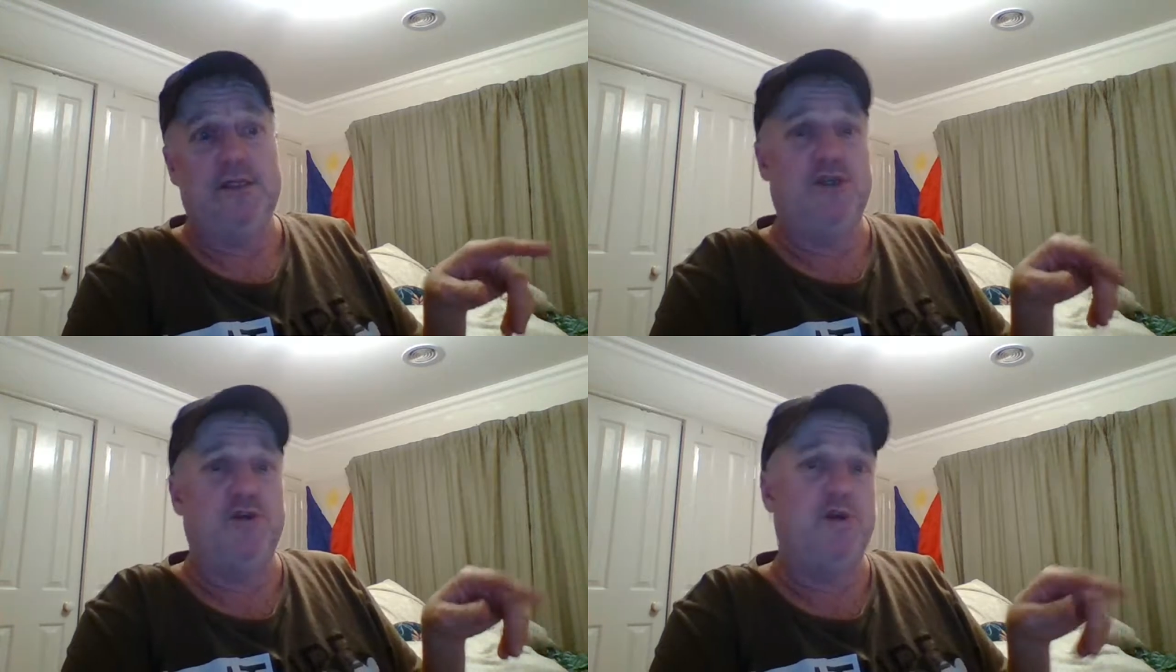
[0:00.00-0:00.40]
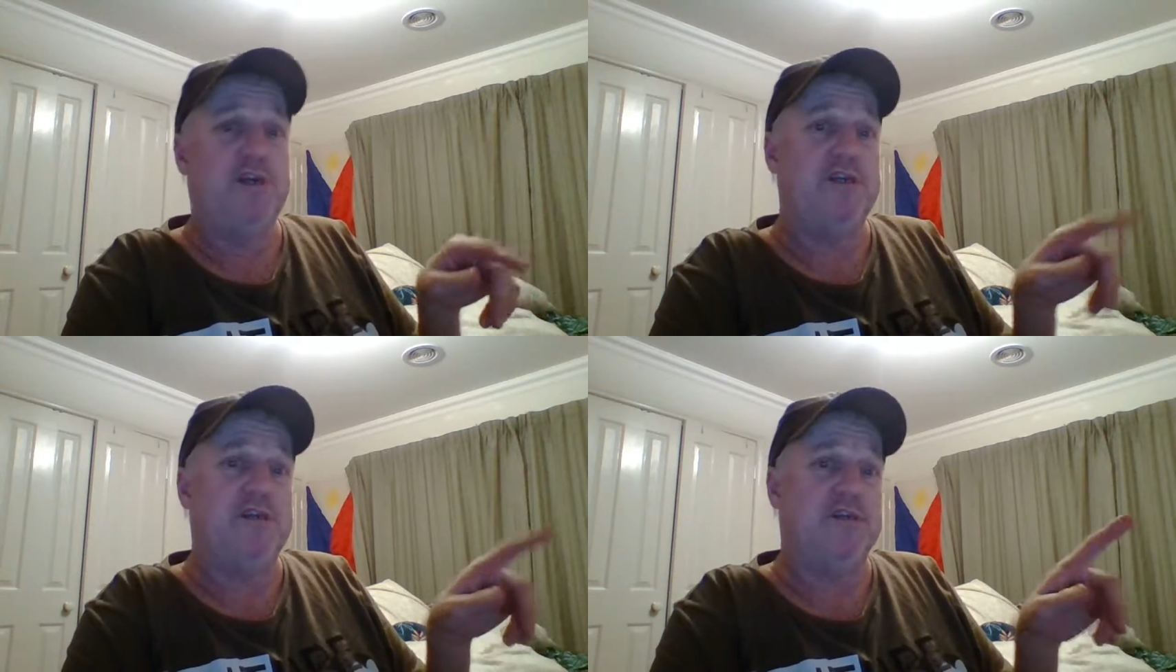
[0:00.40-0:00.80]
join
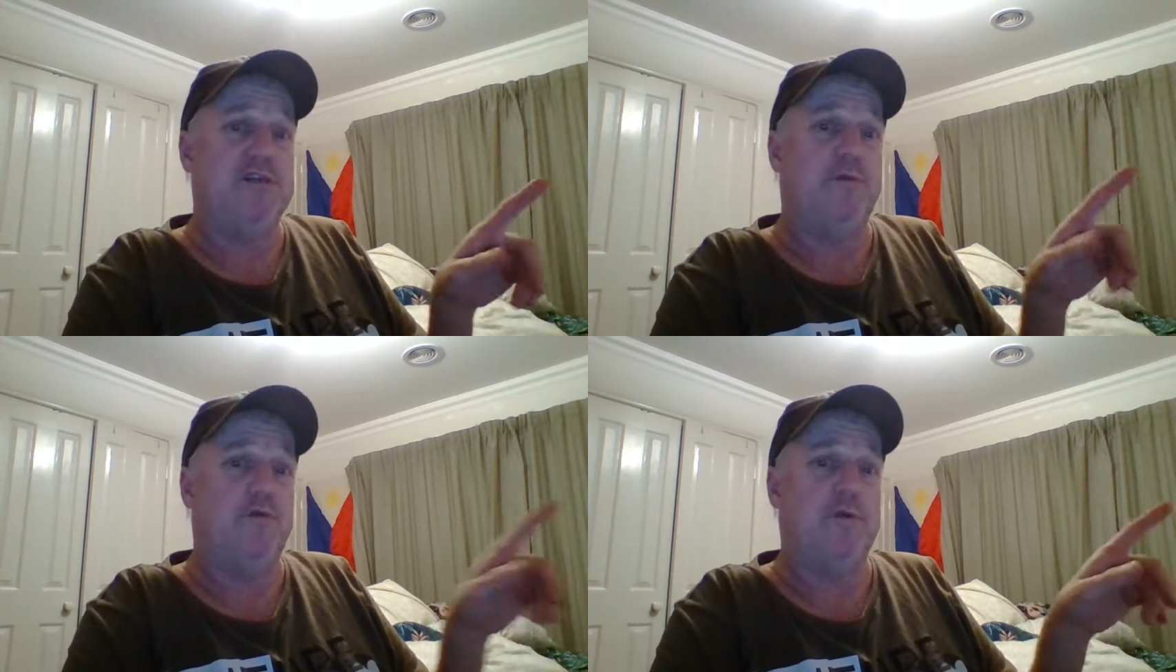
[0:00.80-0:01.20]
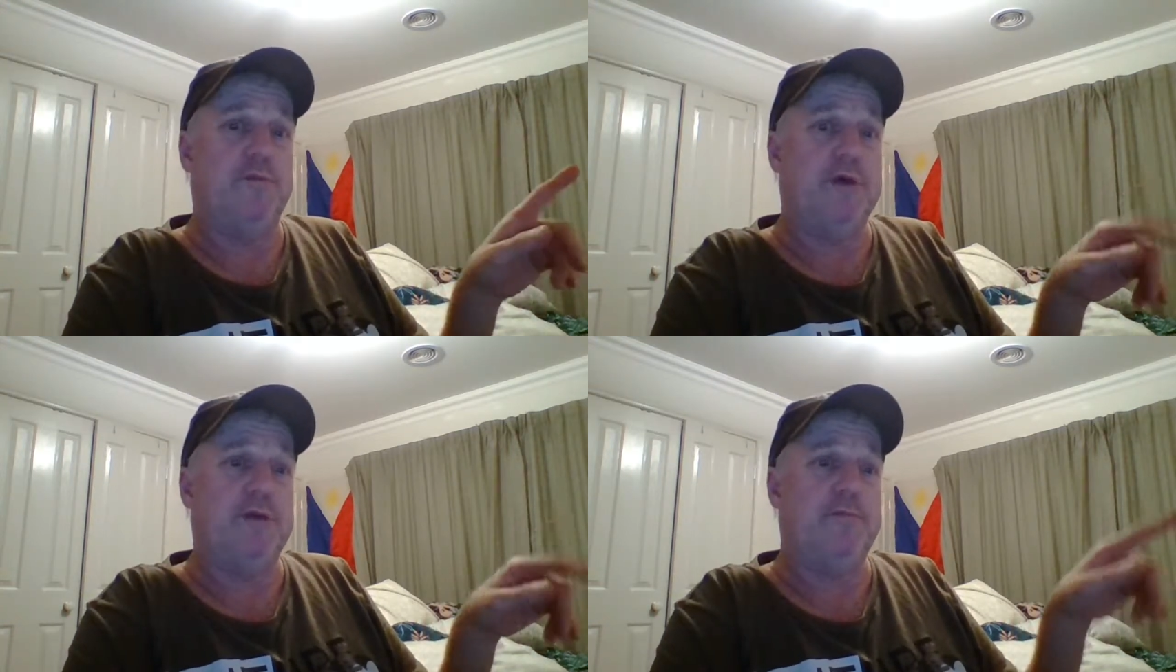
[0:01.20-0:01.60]
it to the water
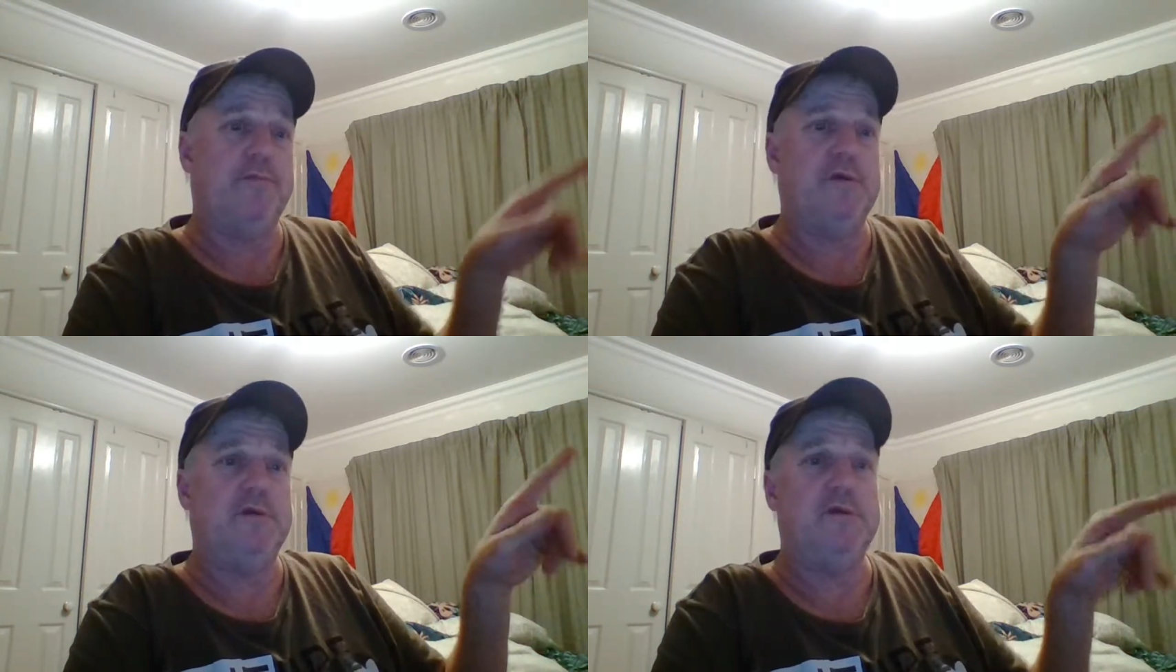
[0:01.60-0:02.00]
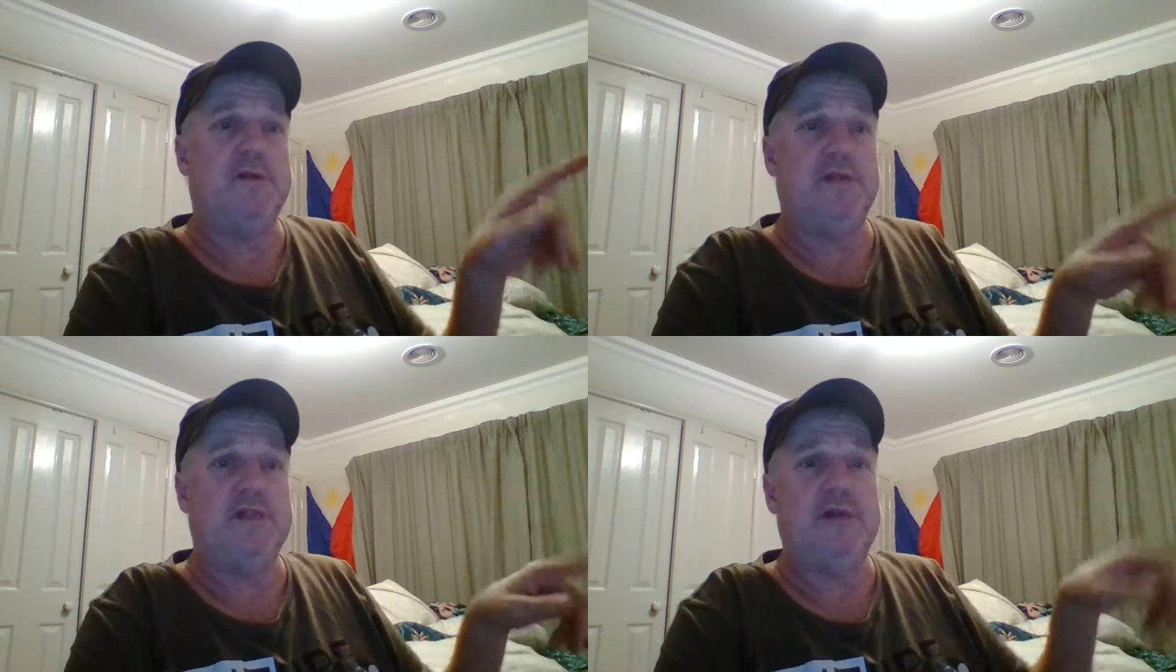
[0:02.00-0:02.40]
pump,
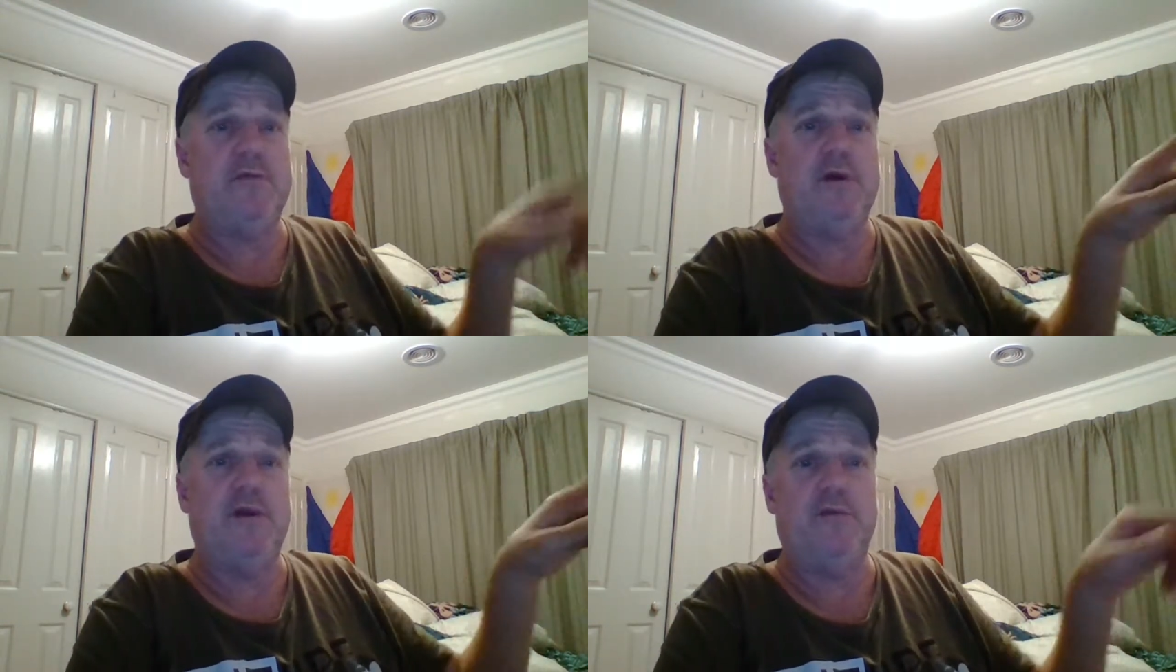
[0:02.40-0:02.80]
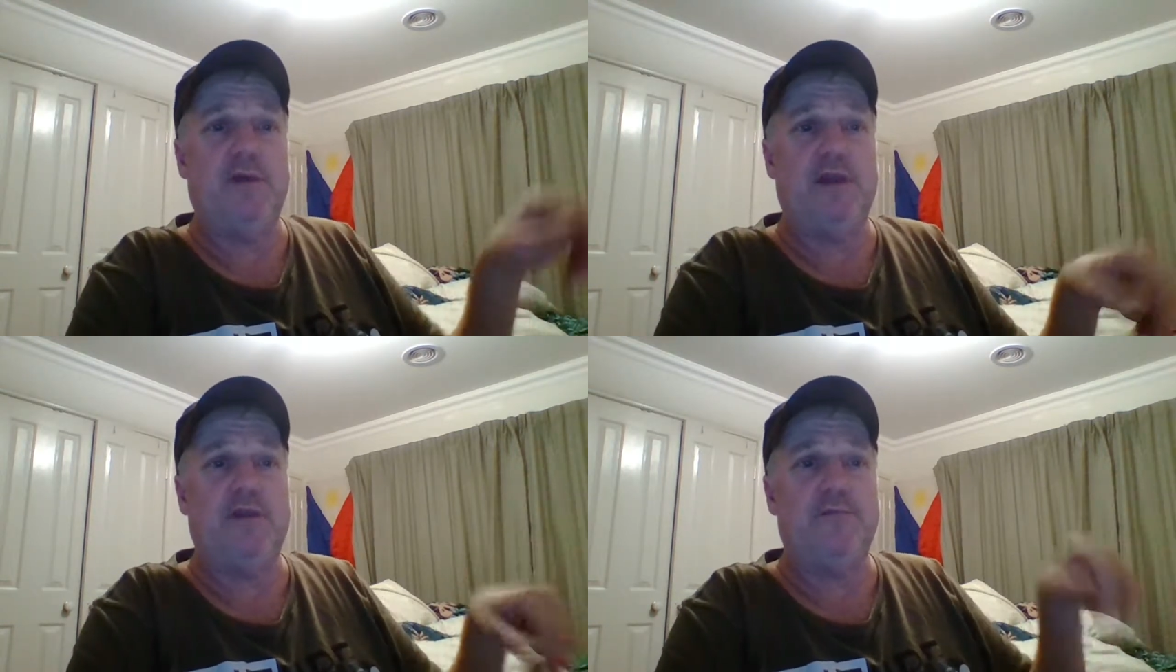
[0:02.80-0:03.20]
and that way we
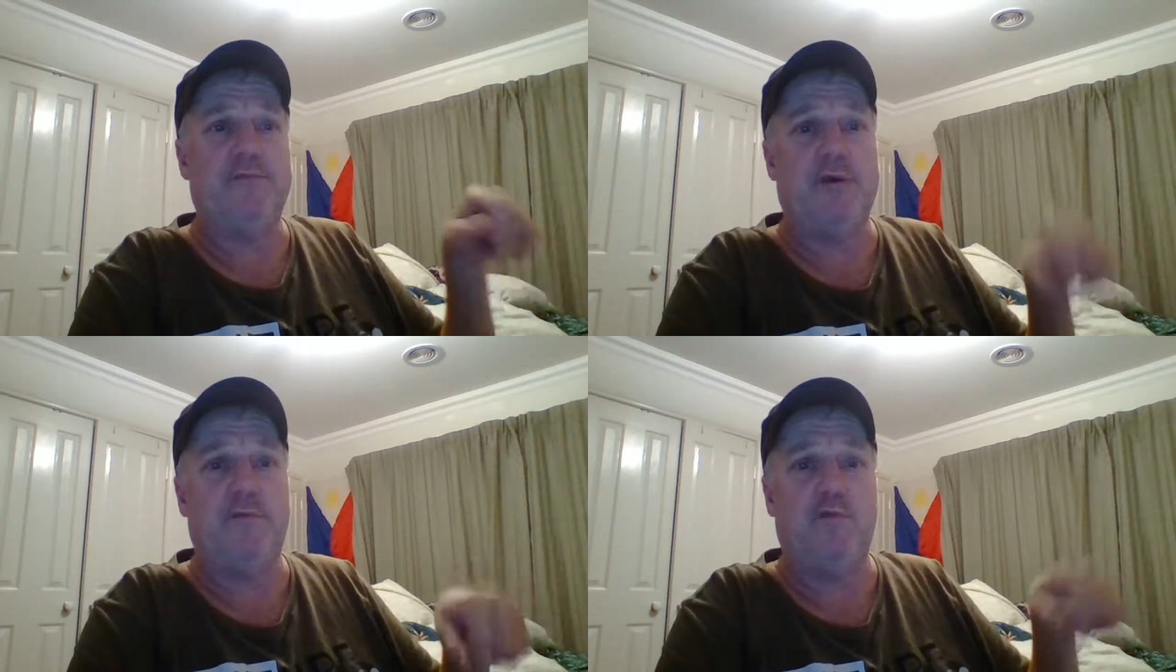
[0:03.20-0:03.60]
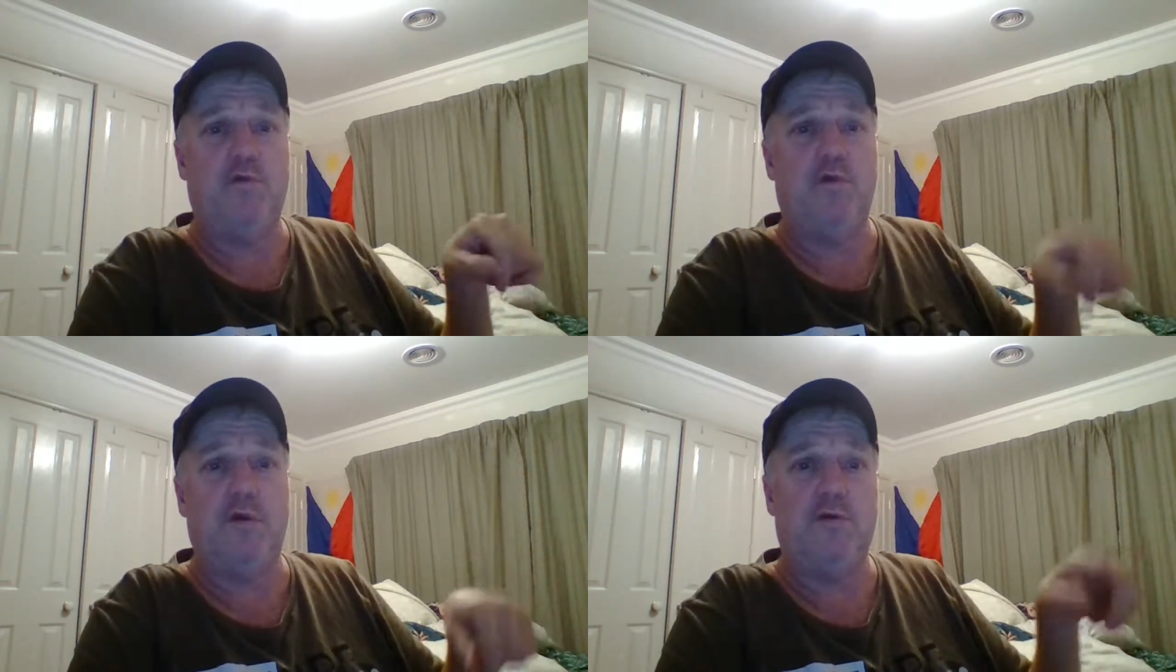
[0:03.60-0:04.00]
can pump
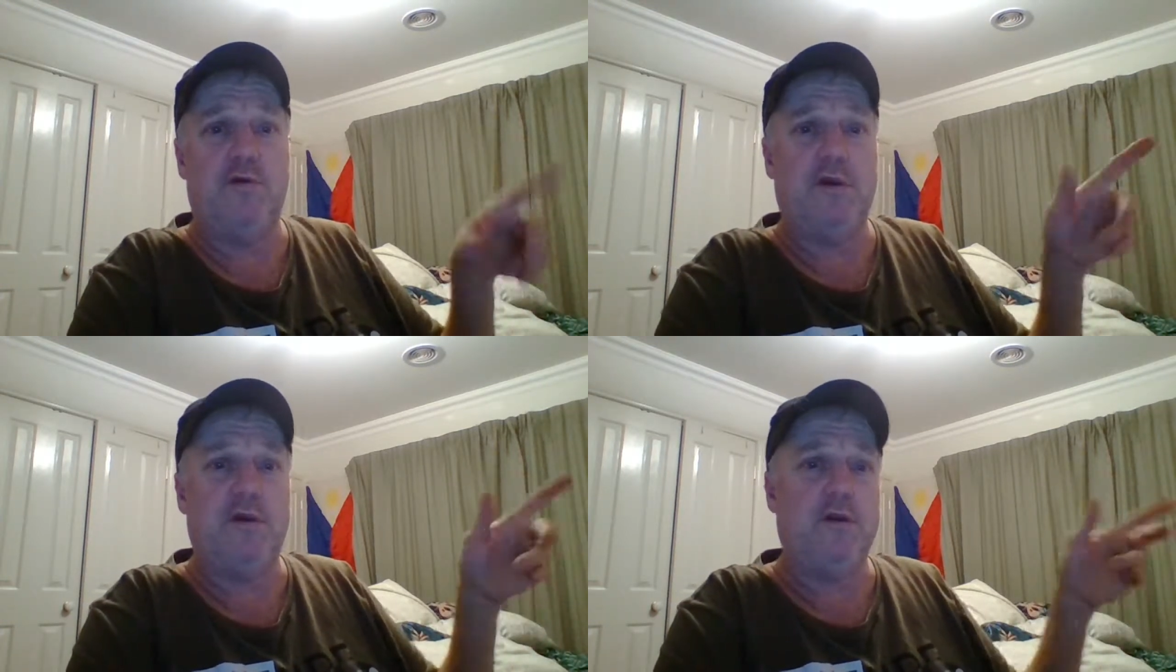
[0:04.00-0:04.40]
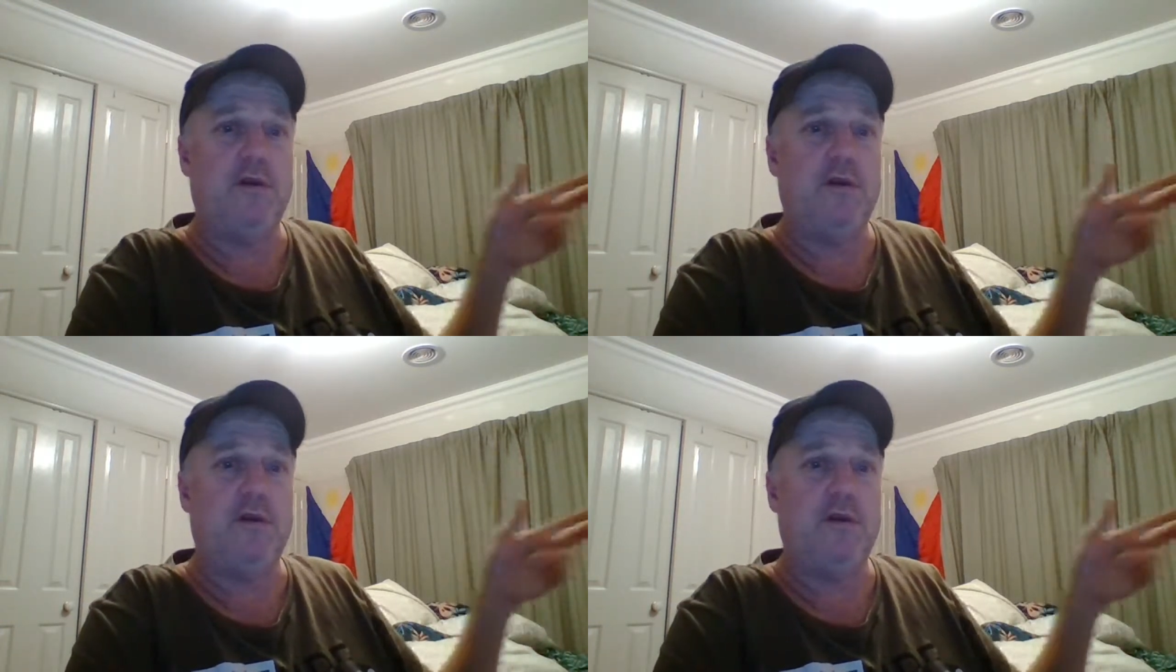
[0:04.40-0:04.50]
water. And